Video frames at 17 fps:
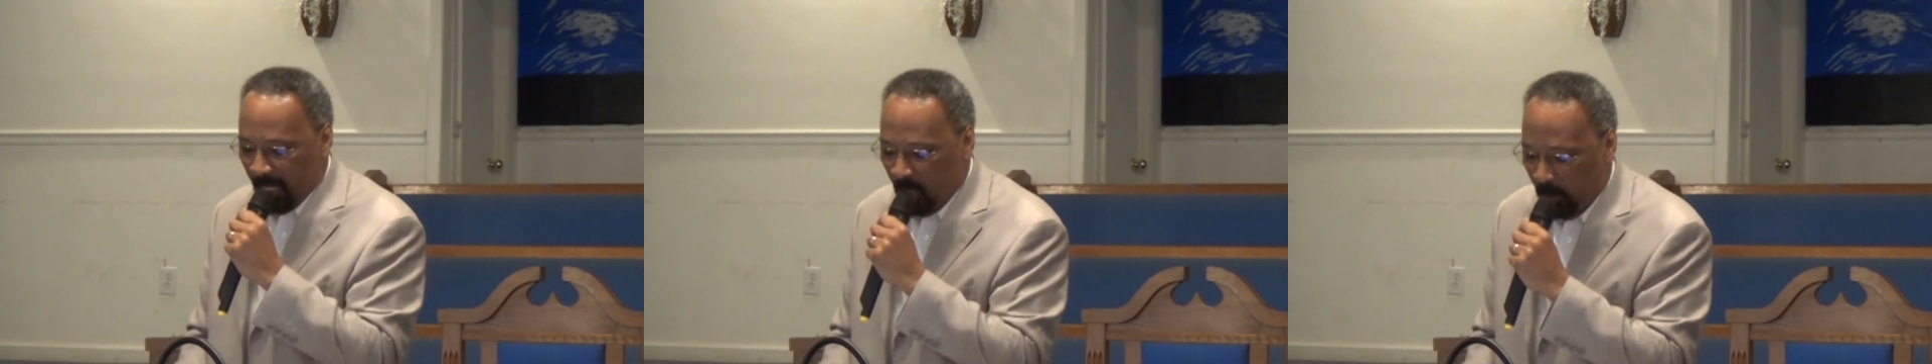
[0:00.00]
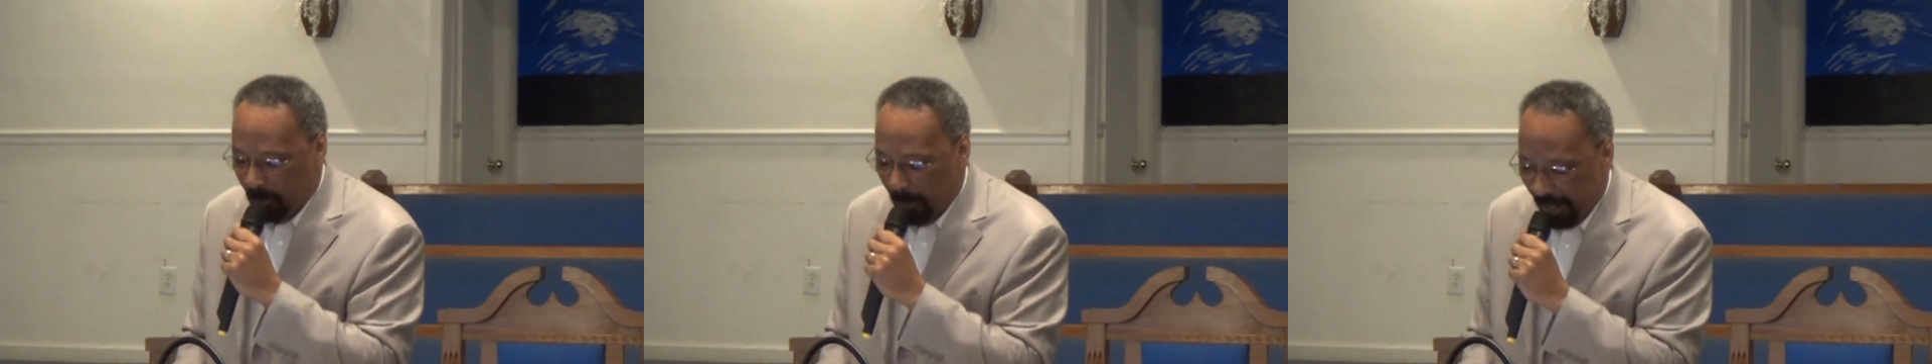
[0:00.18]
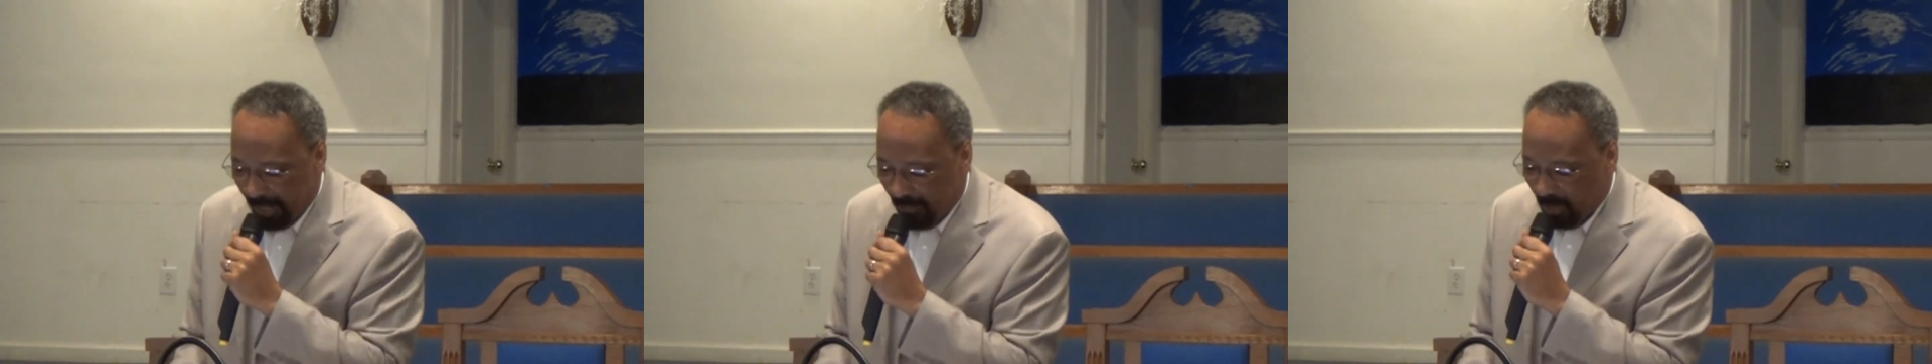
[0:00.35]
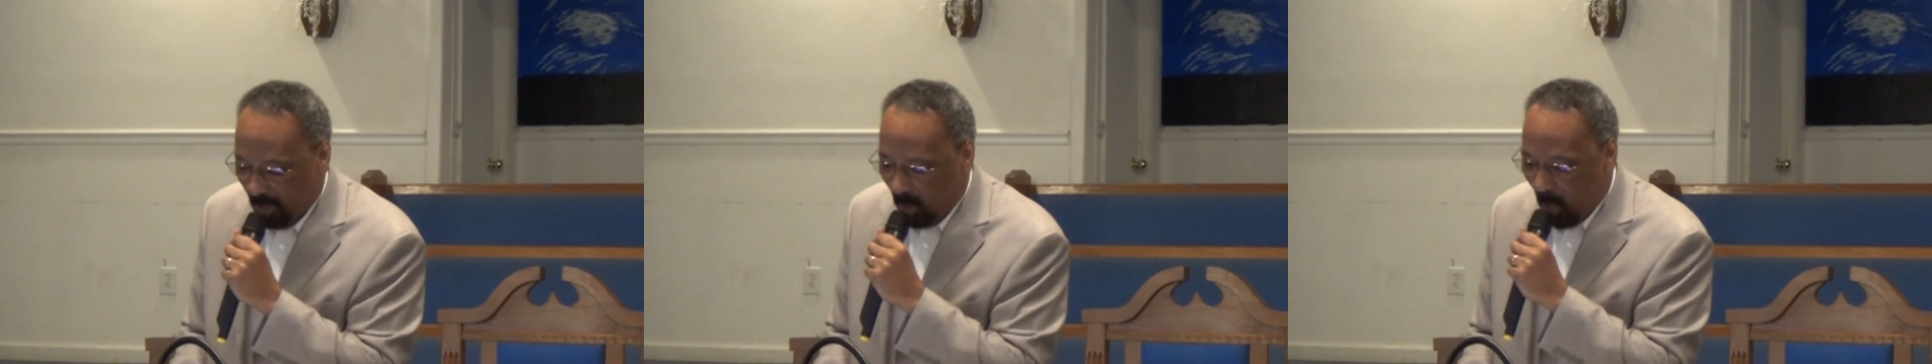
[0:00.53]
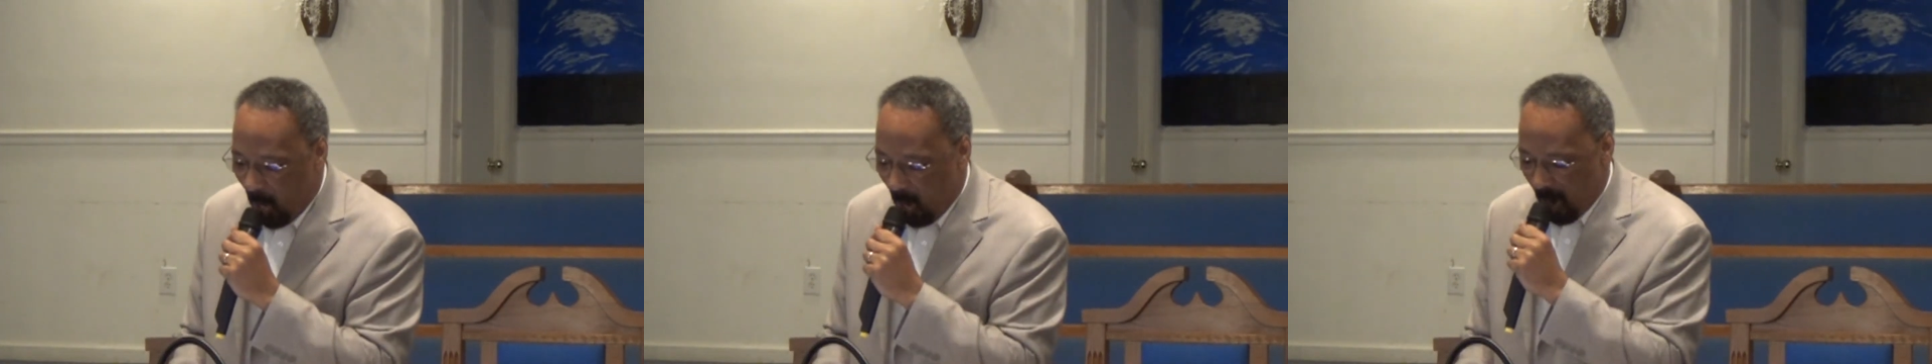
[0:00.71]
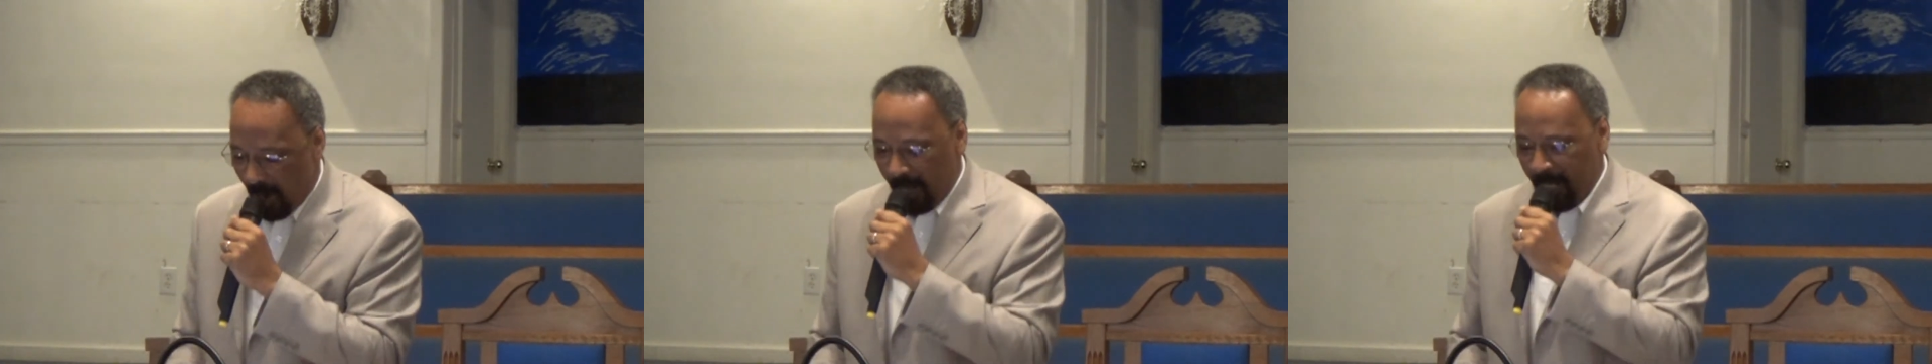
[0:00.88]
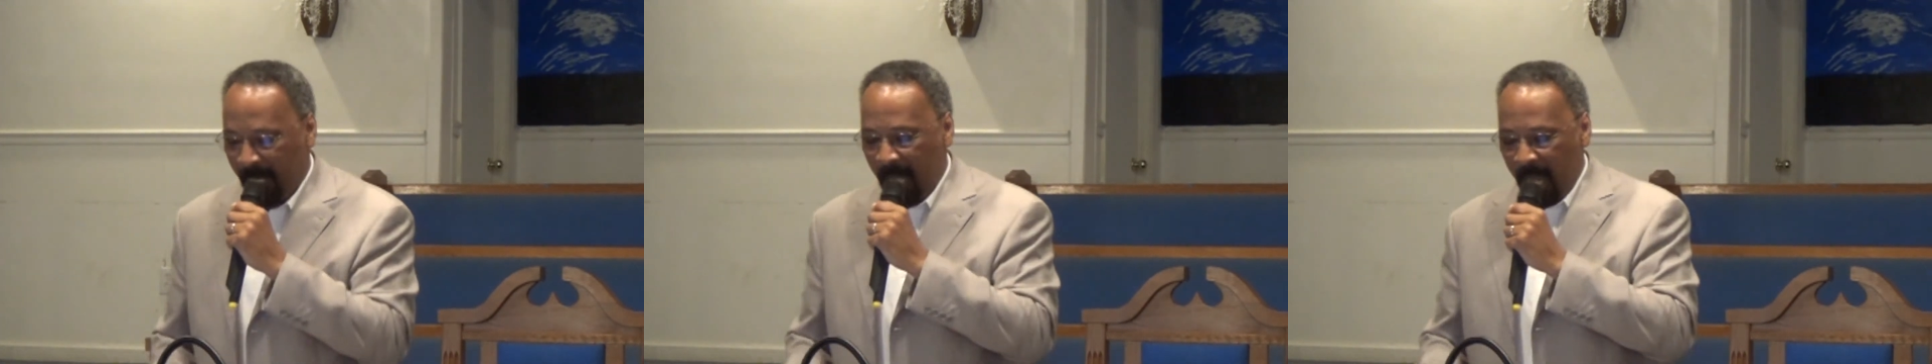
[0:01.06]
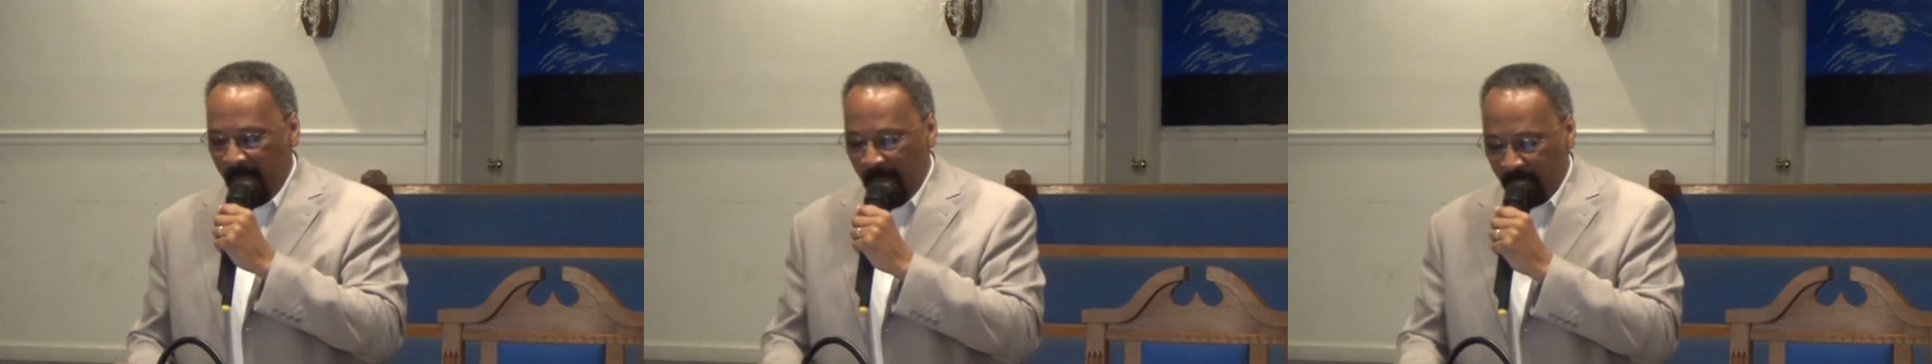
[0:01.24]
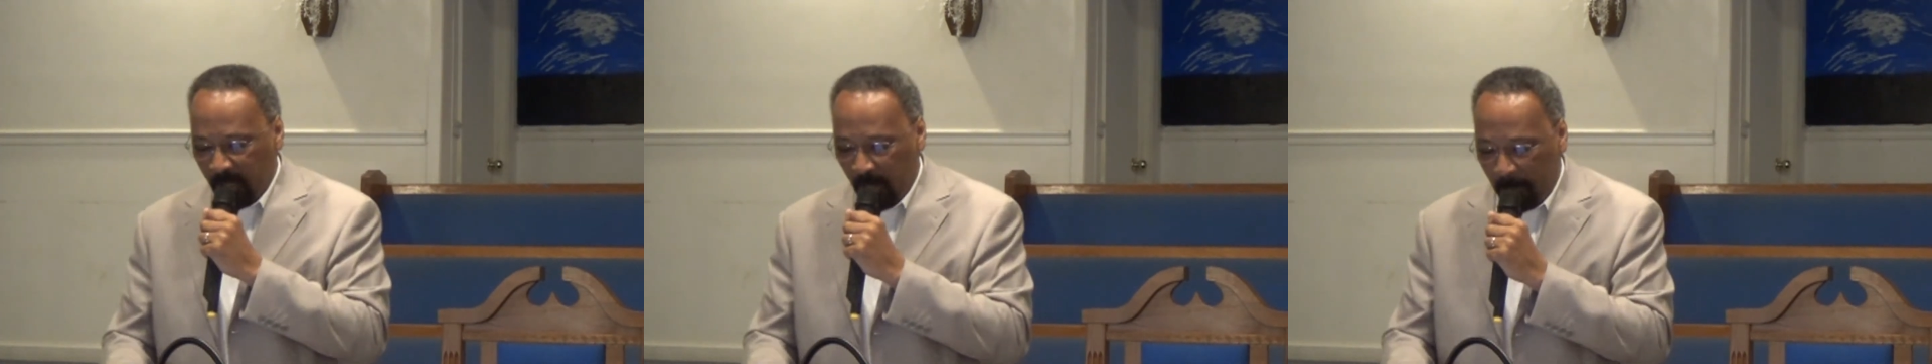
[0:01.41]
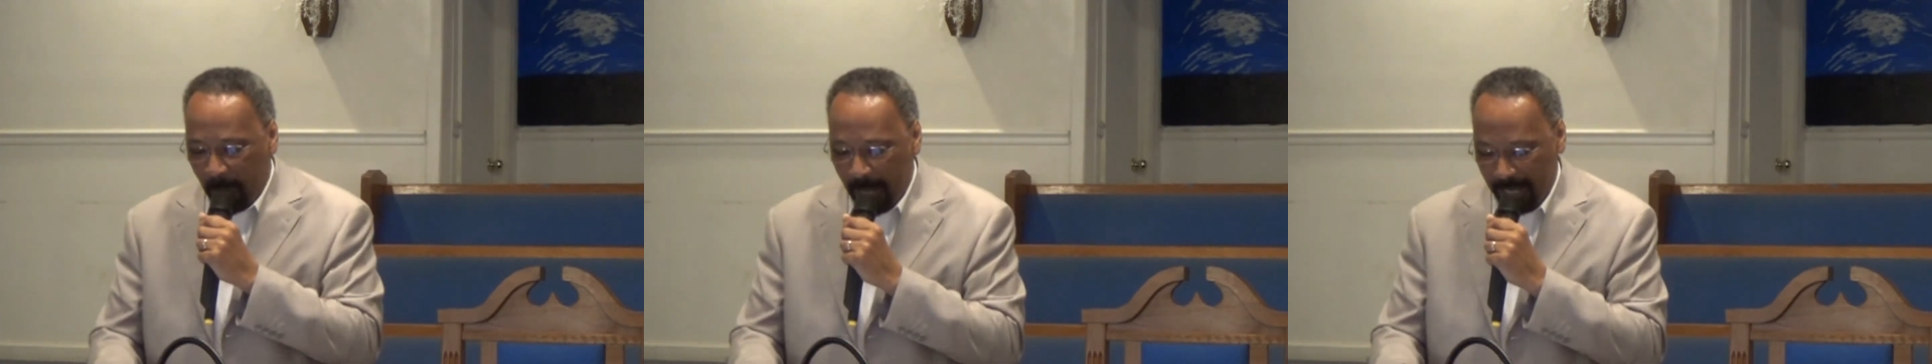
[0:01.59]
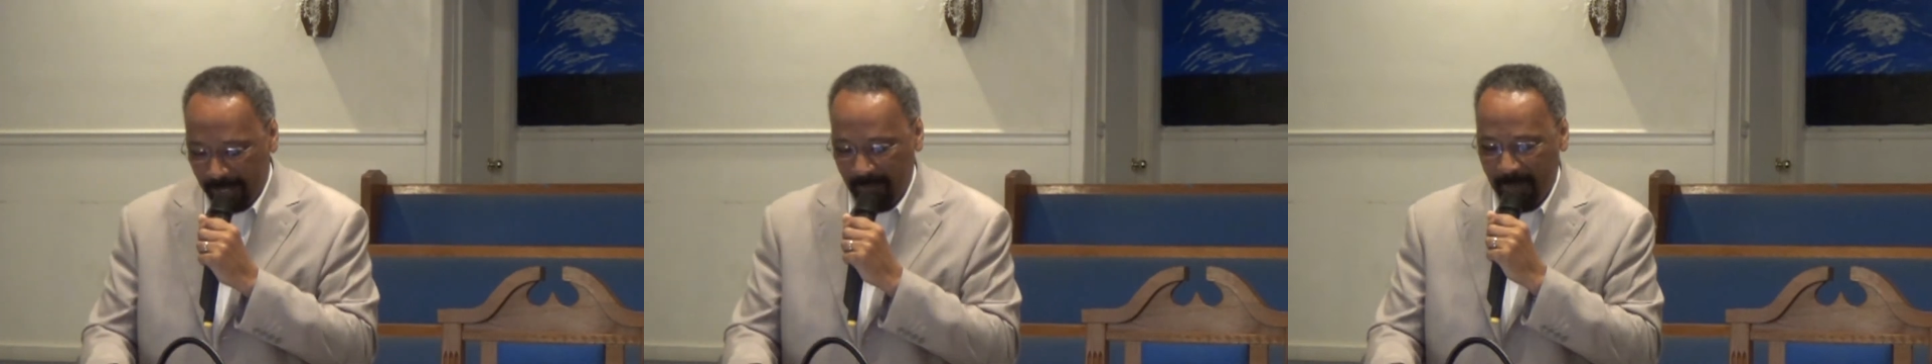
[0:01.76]
The Spirit of the Lord is
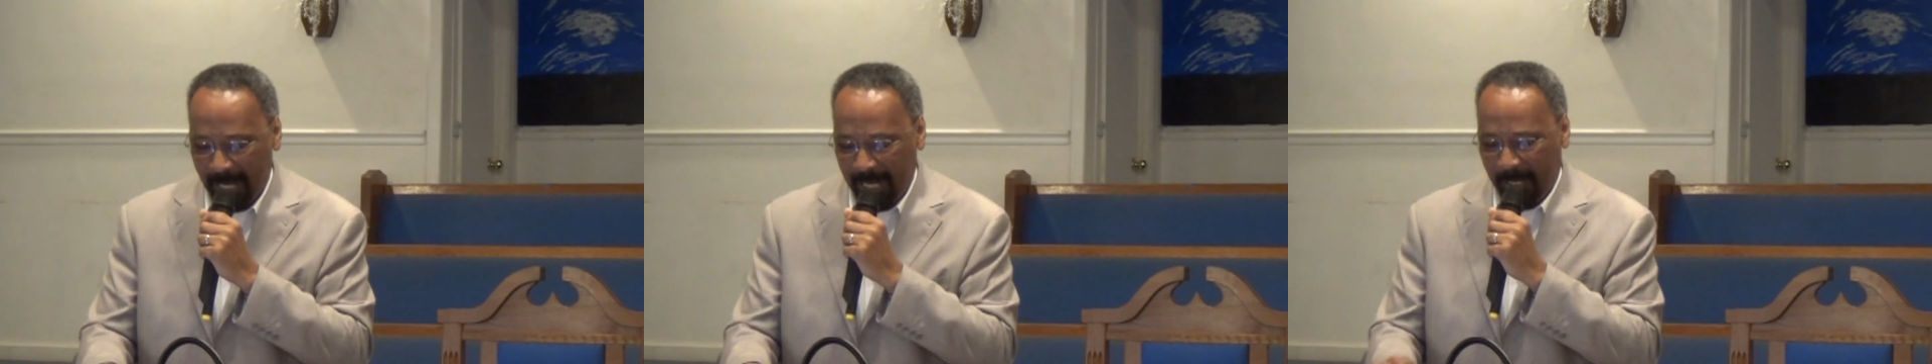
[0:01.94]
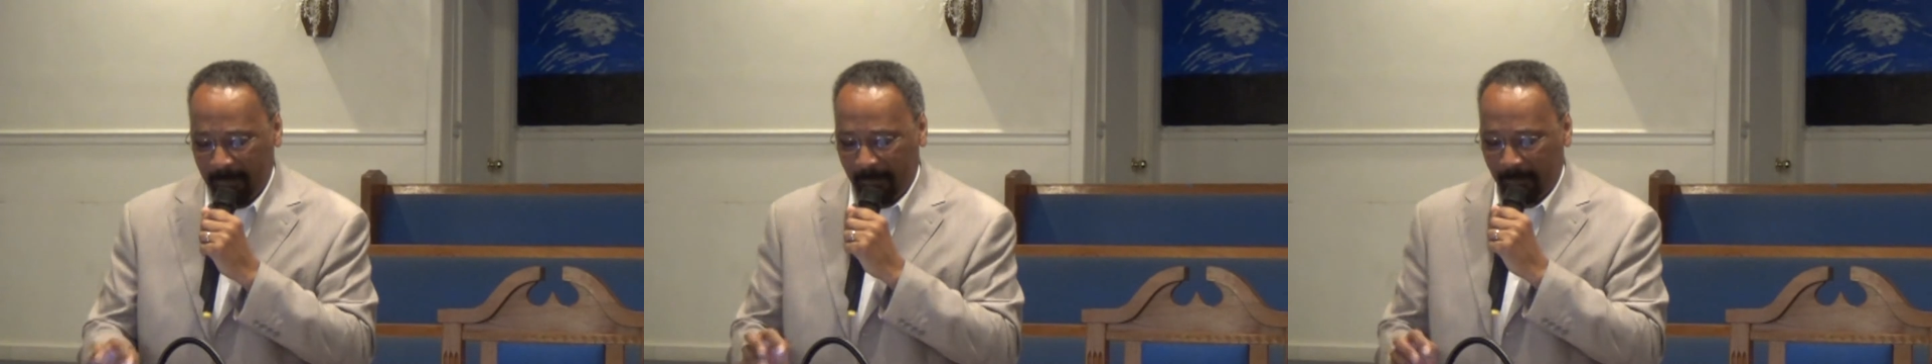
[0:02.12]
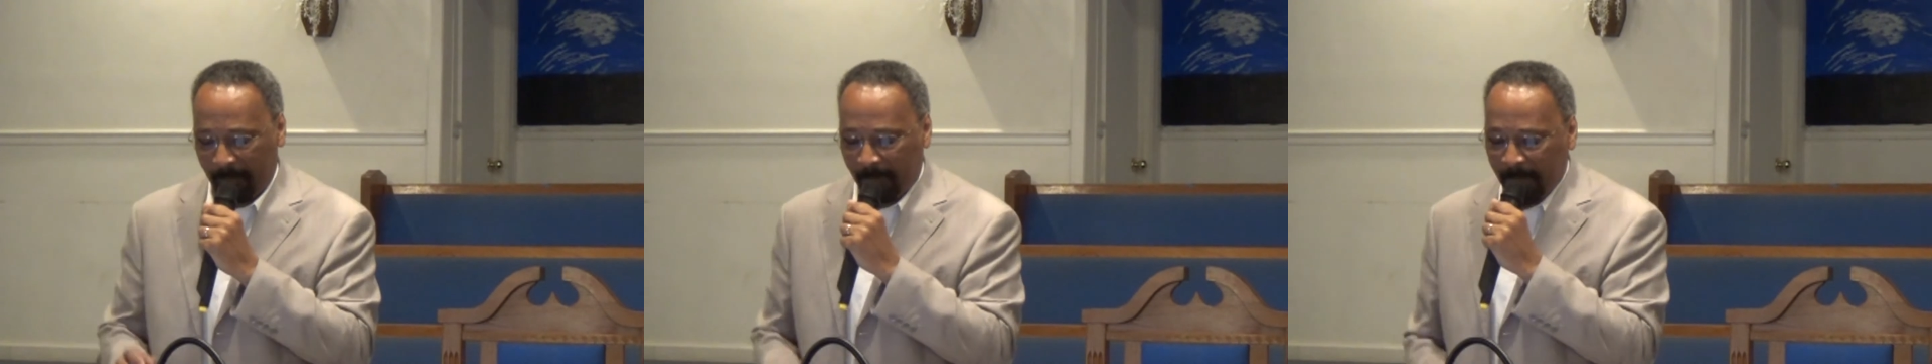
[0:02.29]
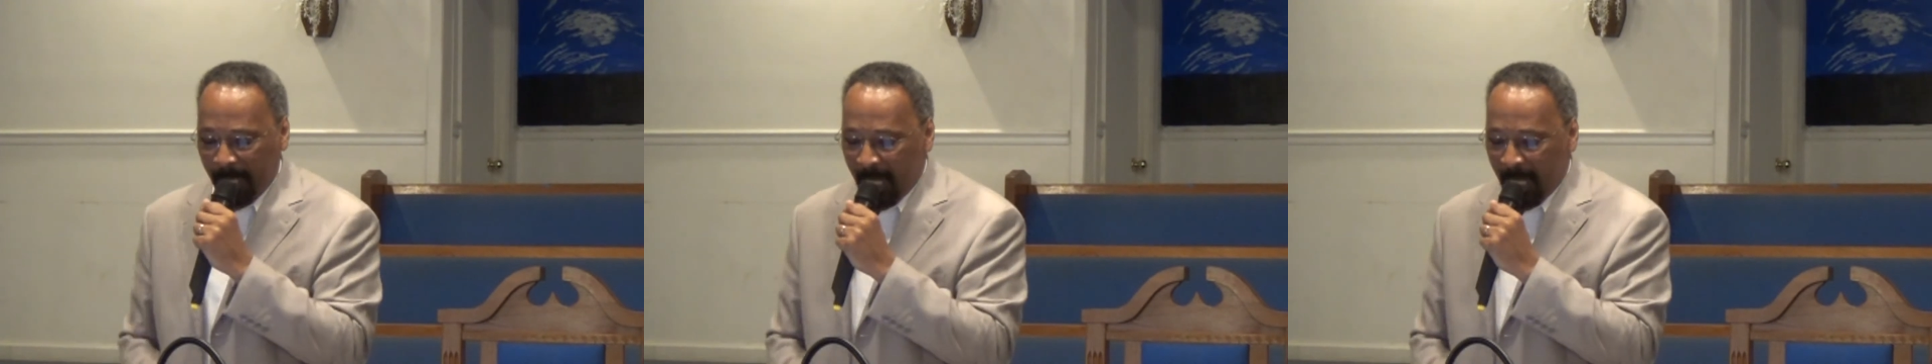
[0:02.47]
upon me